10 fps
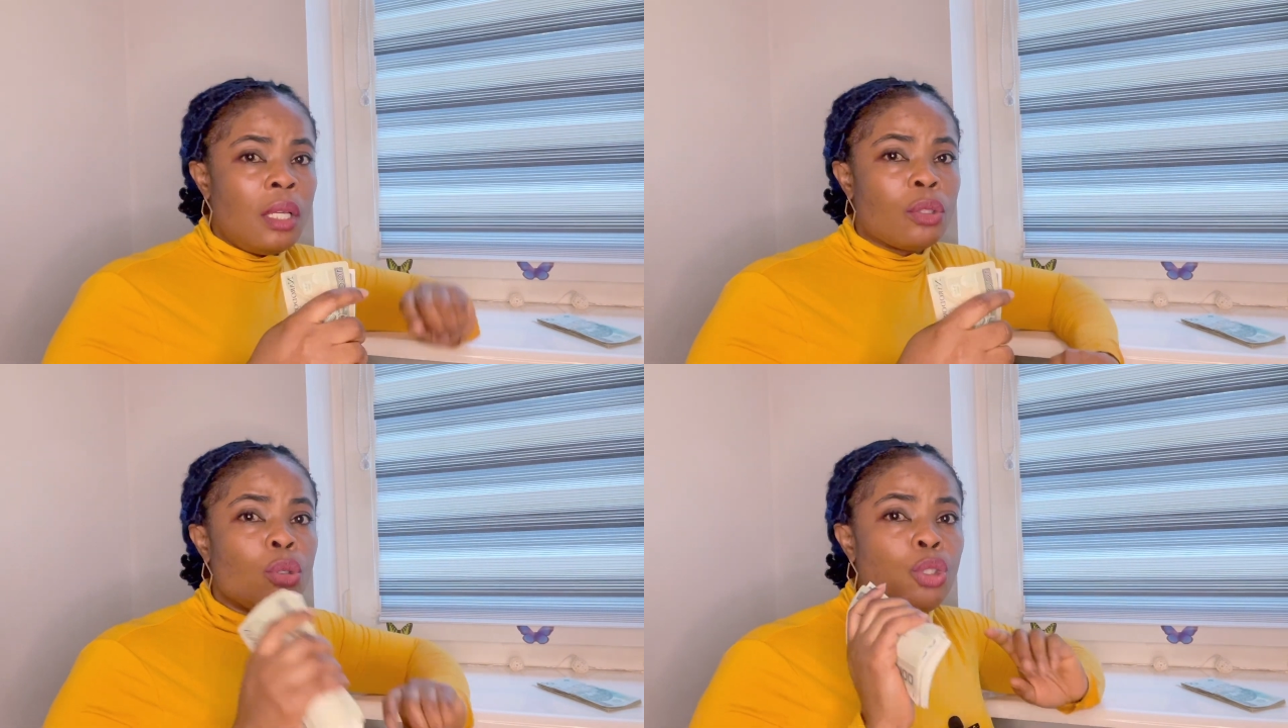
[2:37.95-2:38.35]

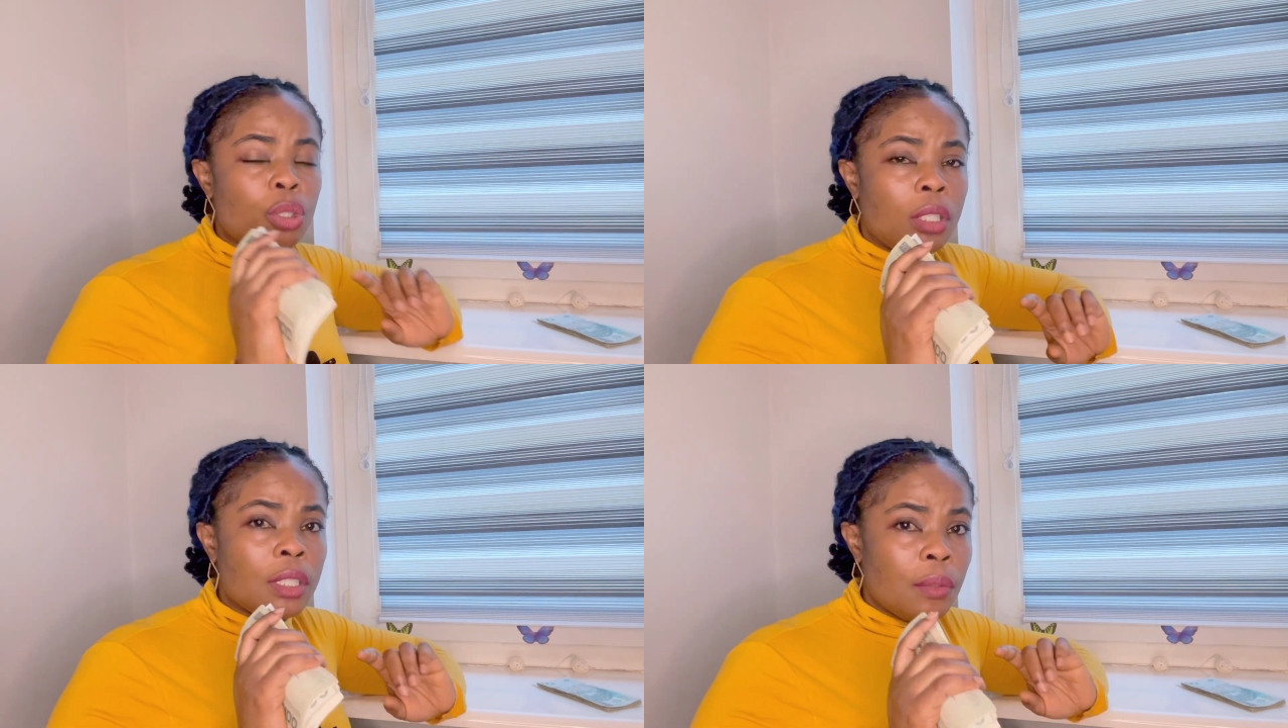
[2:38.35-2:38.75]
So
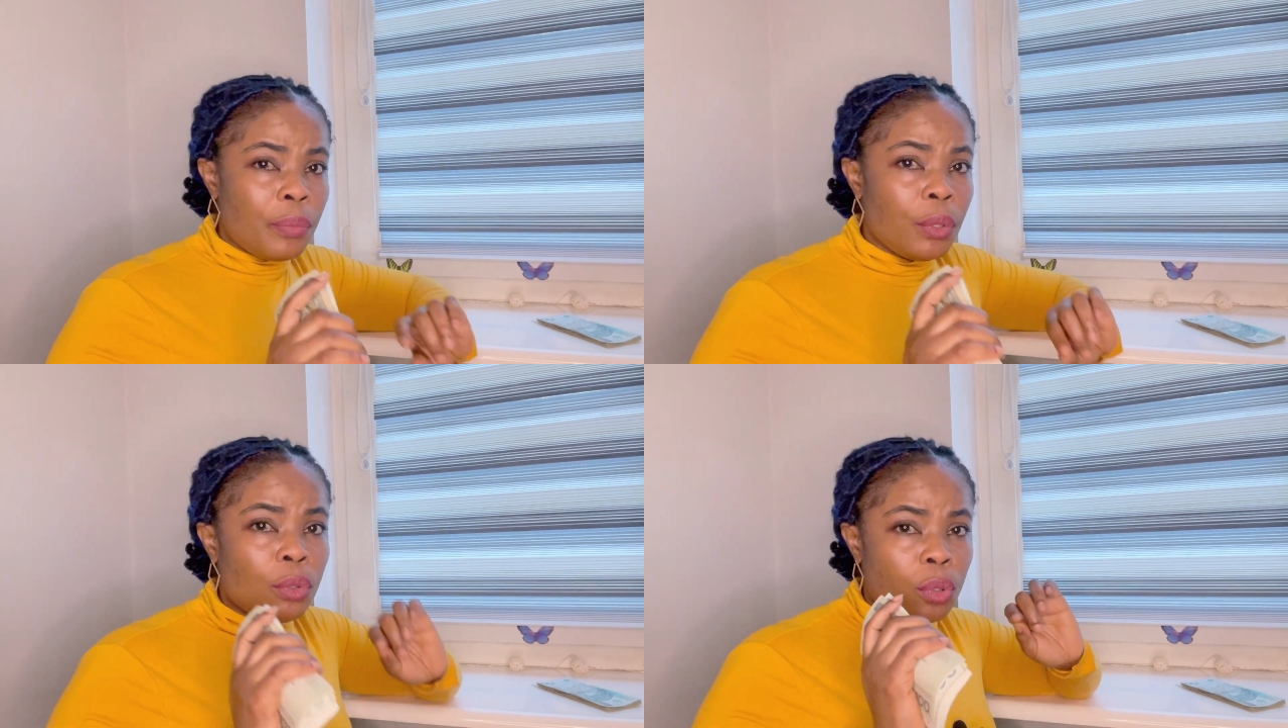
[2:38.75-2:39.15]
utility
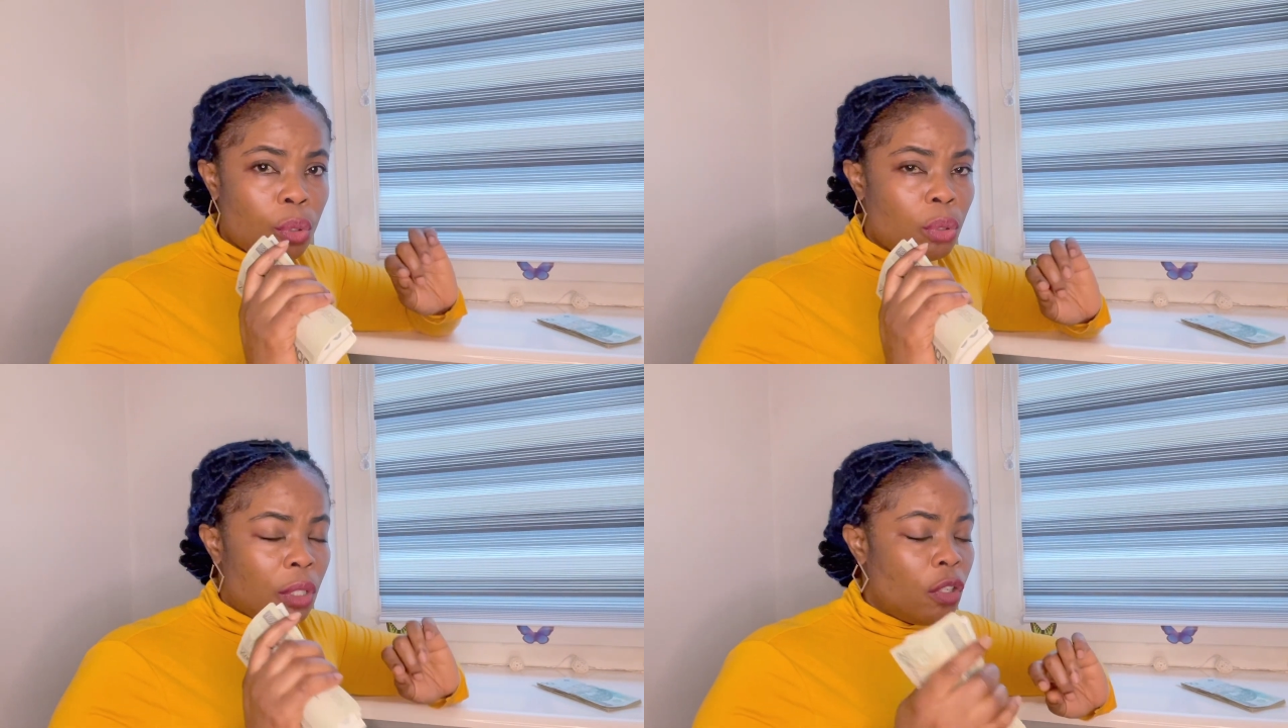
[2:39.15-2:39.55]
bills
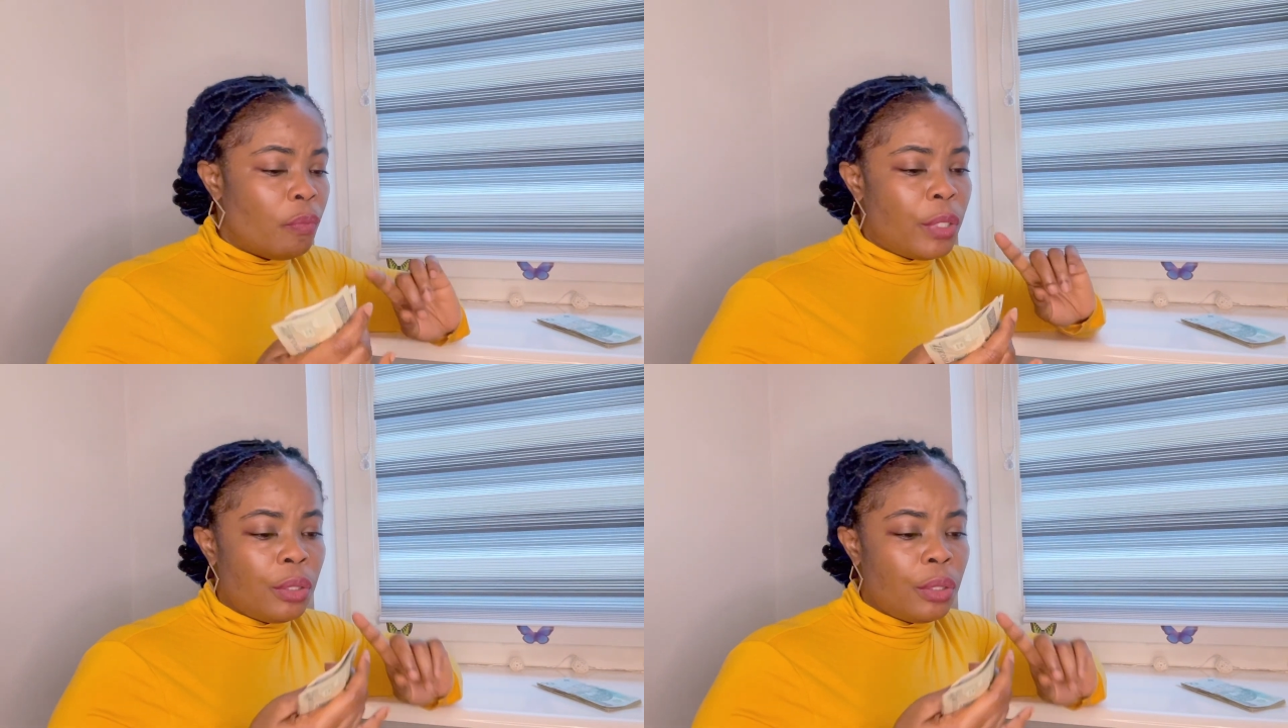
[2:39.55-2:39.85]
go to the government.